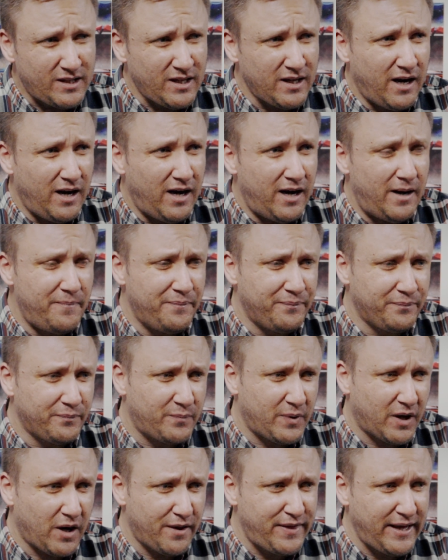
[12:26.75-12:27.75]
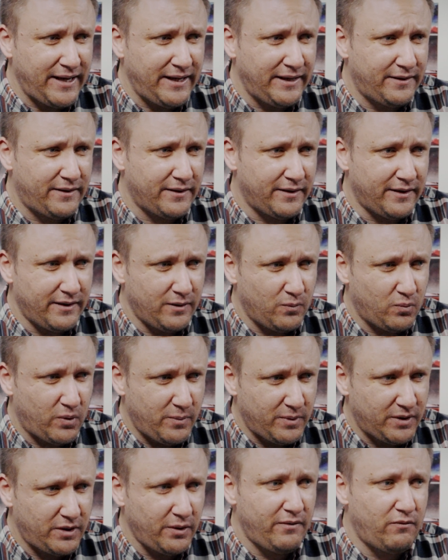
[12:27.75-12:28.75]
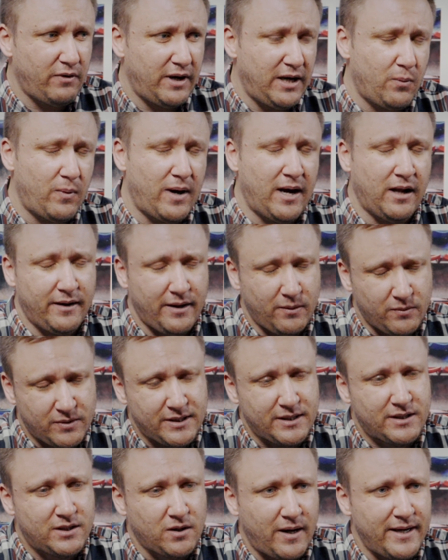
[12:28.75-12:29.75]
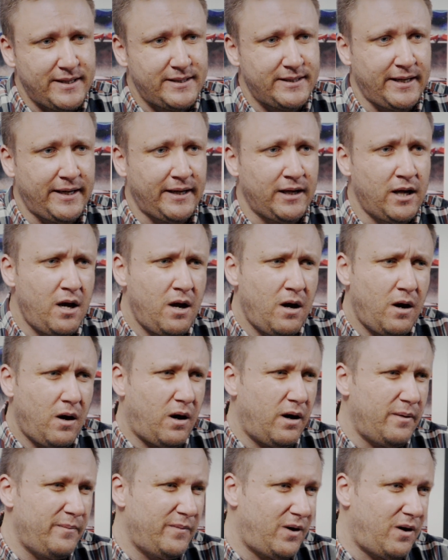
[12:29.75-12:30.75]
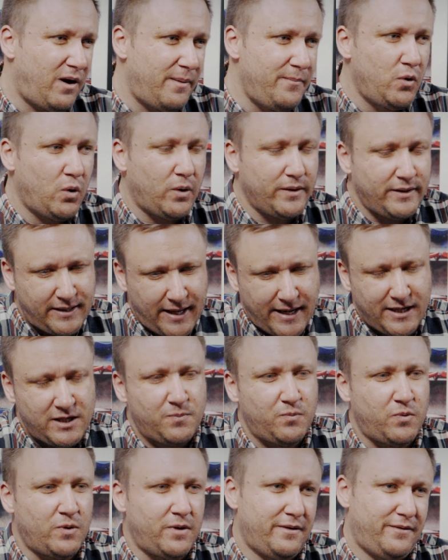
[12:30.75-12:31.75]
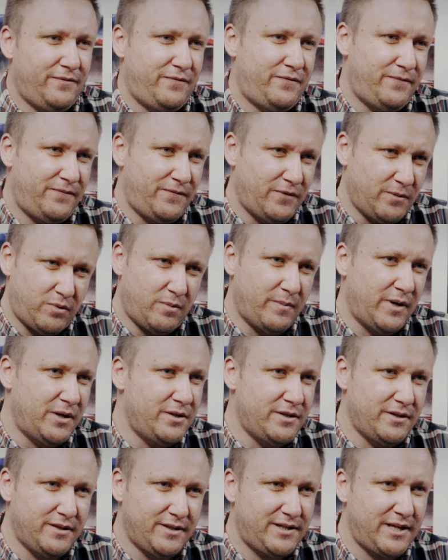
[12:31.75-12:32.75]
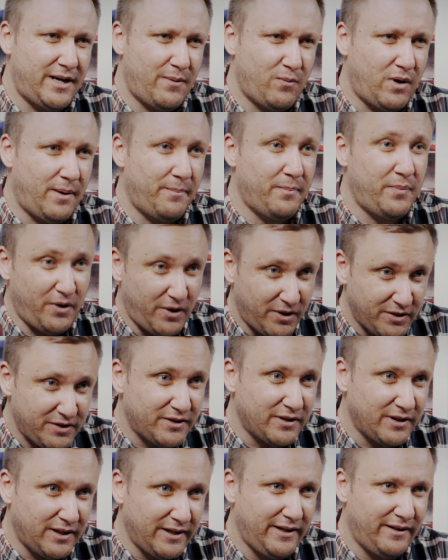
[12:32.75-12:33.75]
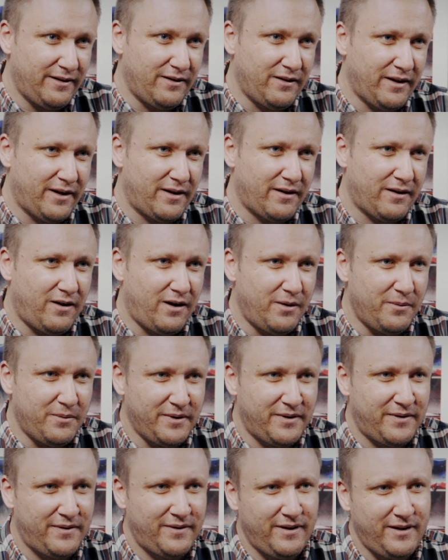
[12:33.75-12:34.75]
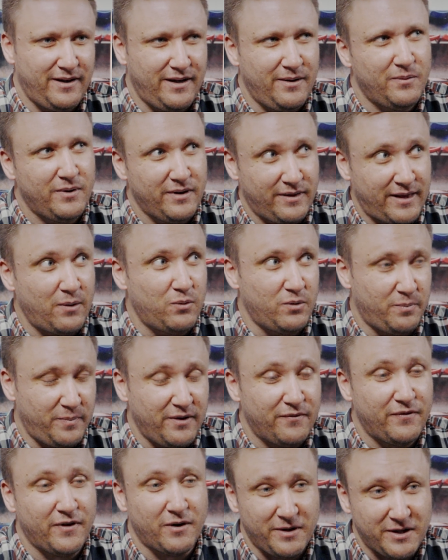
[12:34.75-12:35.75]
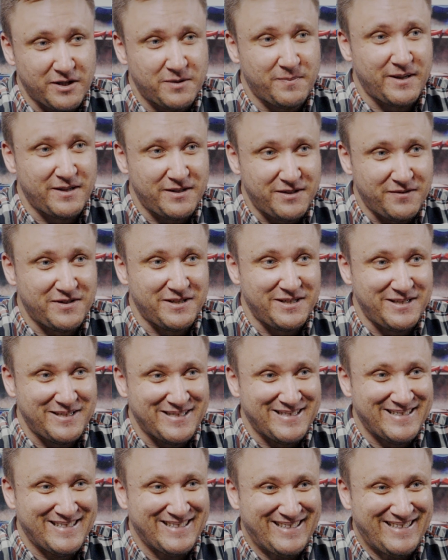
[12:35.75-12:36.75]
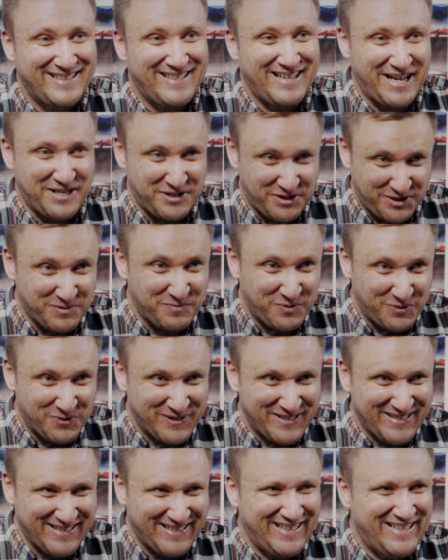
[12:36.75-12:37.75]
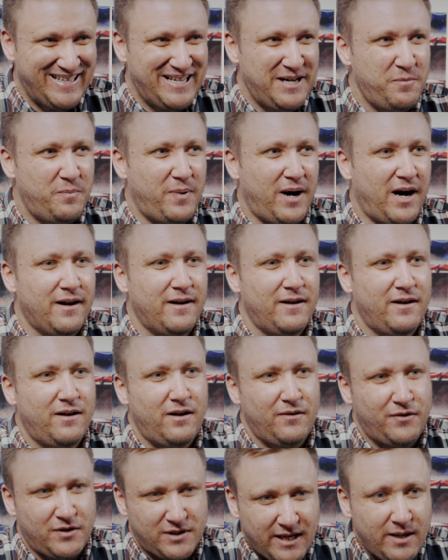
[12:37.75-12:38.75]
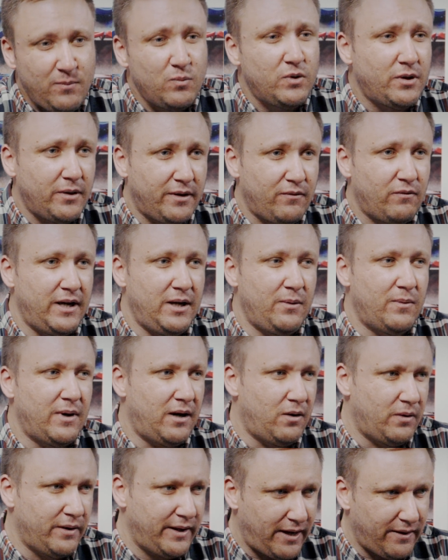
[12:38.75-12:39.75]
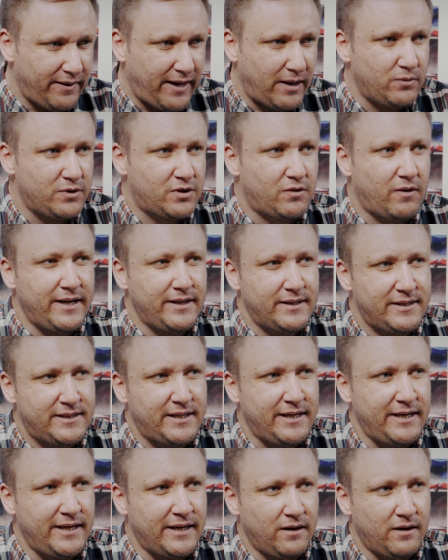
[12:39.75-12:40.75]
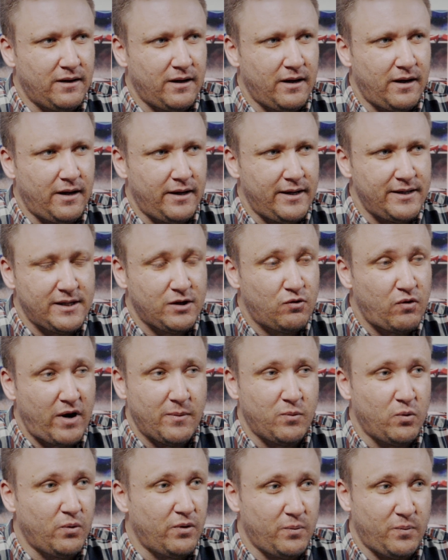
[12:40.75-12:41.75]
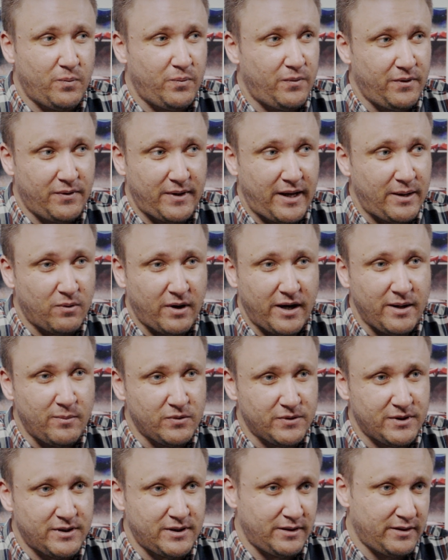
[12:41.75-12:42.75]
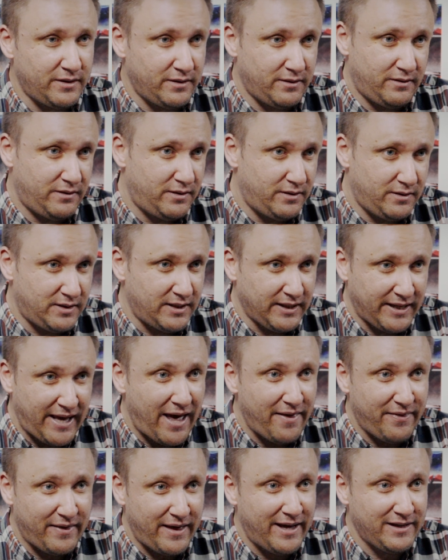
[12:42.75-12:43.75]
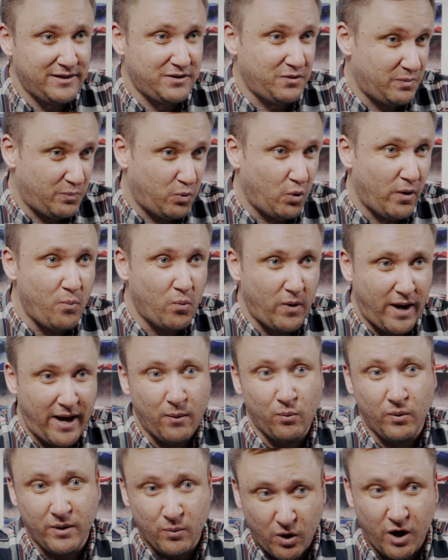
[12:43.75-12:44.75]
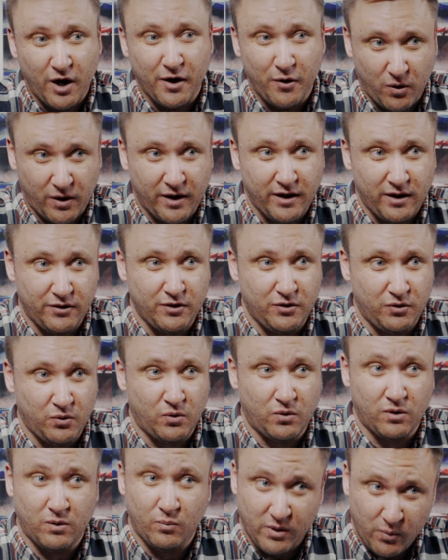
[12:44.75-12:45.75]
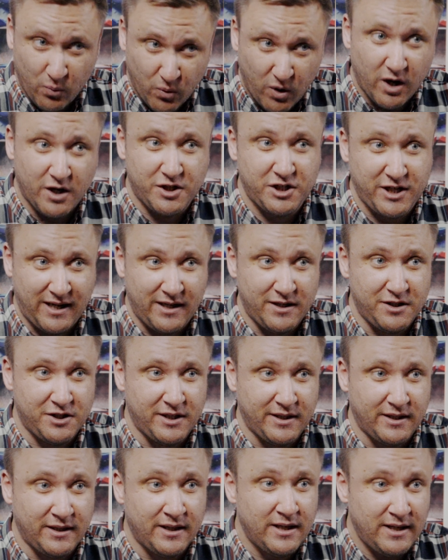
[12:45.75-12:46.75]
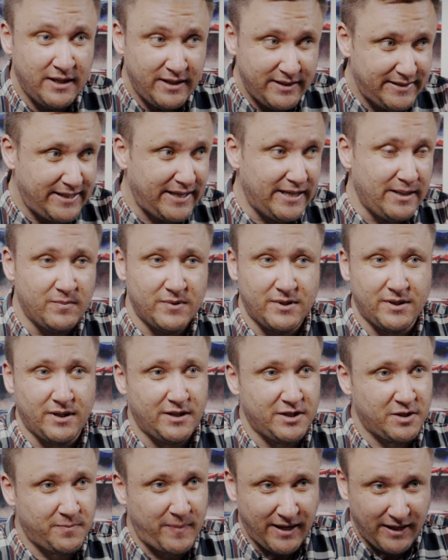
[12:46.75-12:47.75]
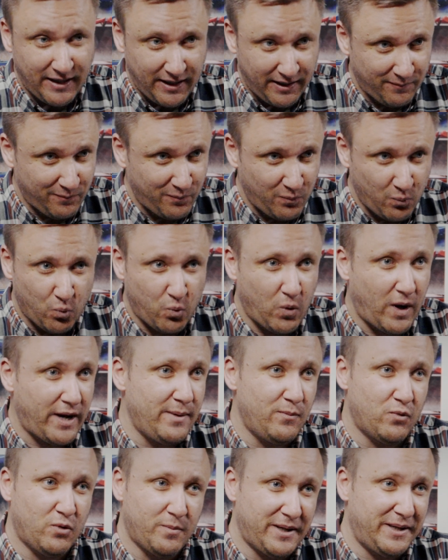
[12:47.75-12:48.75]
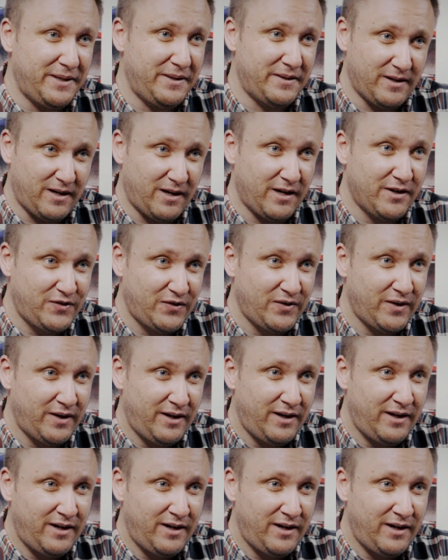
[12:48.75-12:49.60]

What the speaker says: But I think that we were doing really well, and it was exciting. I'm not desperate for promotion to step 1 personally. Like that would be a very expensive season as a supporter. But the team were doing really well, and that was great to see. And it's incredible that they were able to get there to a point where we were knocking at the door and we were challenging teams that are spending way more money than us.